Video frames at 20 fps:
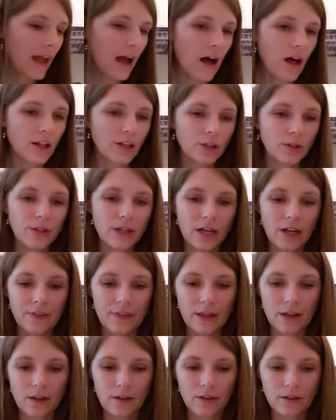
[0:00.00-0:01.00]
I'll include it on
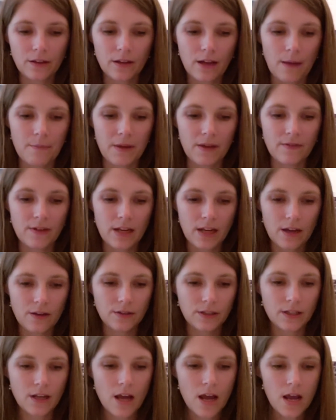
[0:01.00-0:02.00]
the coming
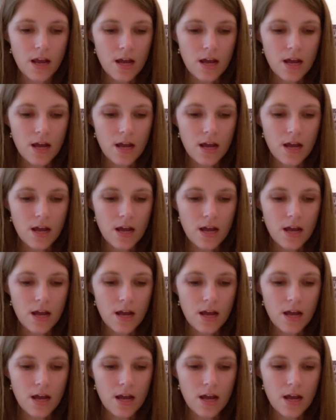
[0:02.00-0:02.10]
videos.